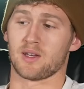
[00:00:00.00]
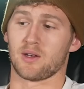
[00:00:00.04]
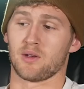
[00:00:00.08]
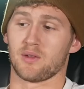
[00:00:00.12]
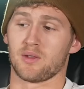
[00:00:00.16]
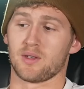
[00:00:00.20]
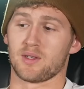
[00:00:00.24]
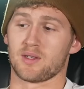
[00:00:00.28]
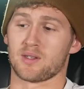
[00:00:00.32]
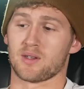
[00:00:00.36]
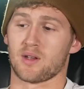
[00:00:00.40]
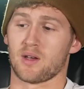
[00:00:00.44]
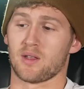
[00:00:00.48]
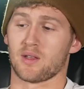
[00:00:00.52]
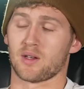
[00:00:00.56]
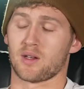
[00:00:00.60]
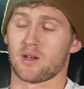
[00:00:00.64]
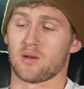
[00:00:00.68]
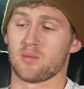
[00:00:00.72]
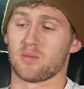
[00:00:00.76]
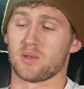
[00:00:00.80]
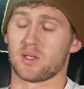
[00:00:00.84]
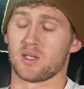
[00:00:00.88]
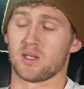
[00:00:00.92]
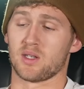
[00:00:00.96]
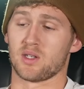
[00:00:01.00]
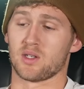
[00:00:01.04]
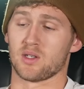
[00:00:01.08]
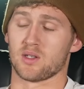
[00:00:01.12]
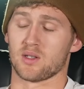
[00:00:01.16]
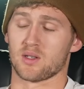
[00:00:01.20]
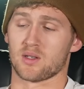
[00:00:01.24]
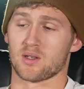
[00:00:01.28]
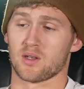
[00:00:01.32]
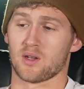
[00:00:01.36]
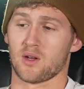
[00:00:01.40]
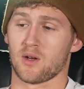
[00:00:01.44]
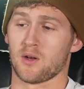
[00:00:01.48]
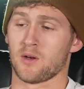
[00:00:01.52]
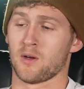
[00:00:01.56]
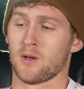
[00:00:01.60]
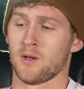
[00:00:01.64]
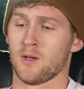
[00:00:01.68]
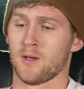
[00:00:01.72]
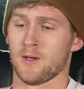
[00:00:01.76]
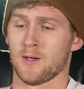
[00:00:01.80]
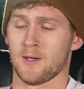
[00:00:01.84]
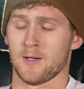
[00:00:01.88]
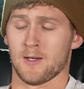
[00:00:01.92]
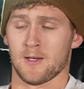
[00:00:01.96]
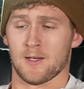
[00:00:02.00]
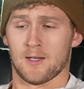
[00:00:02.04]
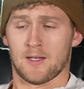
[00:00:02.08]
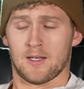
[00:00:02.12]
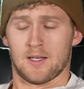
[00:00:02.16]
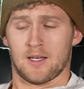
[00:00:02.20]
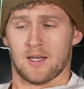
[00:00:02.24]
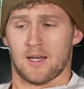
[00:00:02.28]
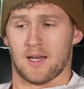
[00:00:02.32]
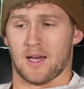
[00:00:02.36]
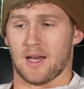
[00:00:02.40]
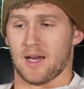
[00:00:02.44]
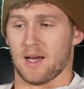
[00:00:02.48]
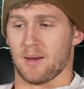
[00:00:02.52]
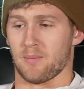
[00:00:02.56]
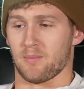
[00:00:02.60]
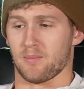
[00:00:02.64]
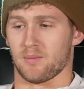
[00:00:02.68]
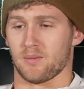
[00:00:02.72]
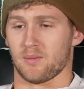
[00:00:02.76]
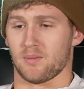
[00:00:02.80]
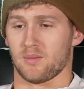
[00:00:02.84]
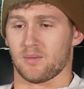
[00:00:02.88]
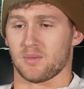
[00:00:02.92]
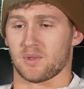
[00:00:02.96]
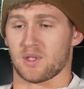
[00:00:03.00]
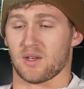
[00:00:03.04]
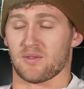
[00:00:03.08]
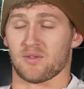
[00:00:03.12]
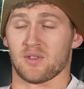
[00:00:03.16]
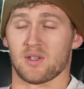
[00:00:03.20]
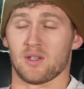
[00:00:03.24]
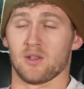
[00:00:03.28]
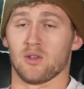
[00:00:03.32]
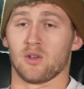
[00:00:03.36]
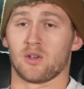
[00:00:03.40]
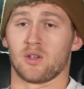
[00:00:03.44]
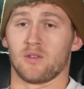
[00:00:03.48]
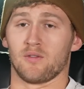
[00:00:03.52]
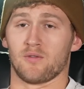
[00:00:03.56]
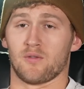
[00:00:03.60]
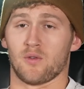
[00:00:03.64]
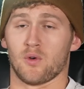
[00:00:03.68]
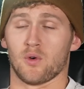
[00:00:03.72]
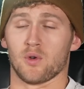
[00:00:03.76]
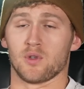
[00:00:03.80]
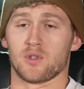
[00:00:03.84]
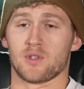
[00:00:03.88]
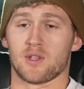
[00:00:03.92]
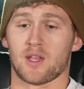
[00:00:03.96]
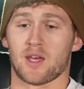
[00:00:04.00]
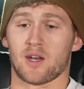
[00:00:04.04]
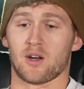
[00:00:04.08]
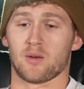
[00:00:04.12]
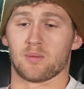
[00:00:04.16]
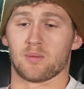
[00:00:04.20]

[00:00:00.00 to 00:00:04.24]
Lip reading: healthy style of competition. So definitely looking forward to that